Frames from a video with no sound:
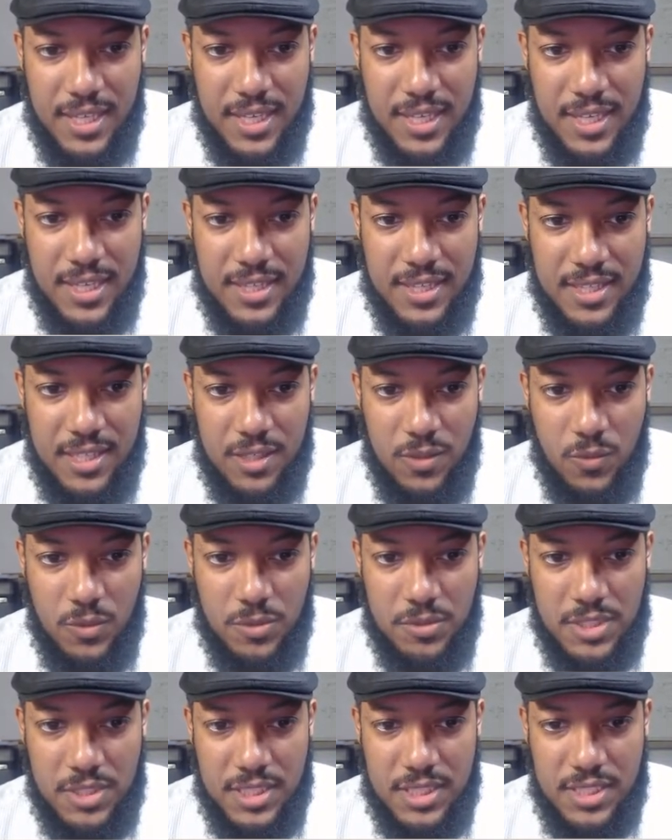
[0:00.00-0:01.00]
and then
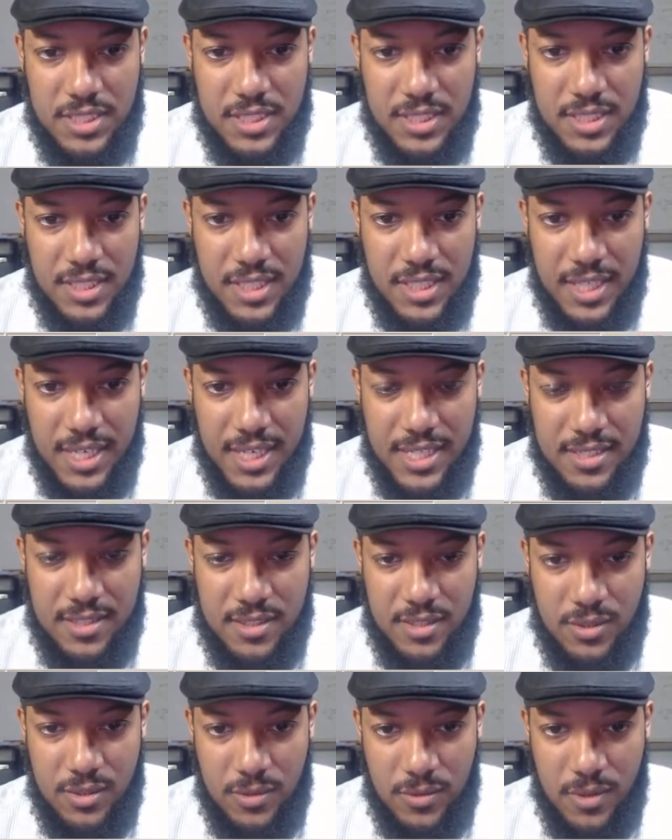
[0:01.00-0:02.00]
we'll just get
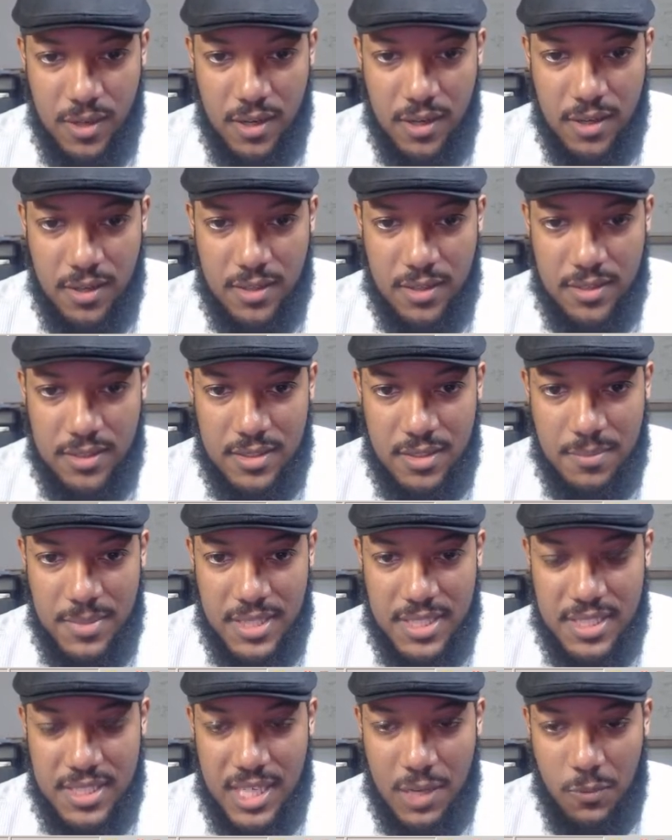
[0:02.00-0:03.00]
to our
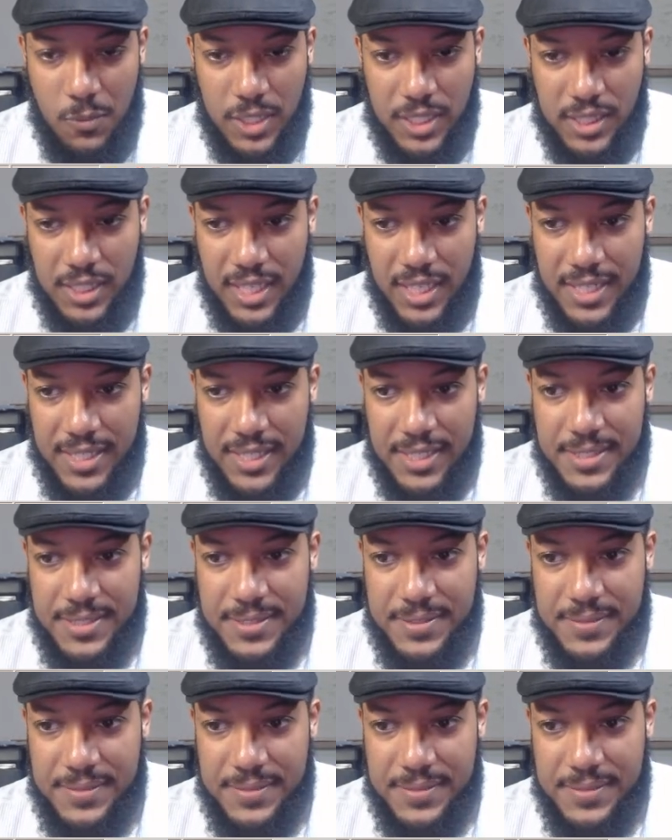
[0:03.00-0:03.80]
dimension that we'd like.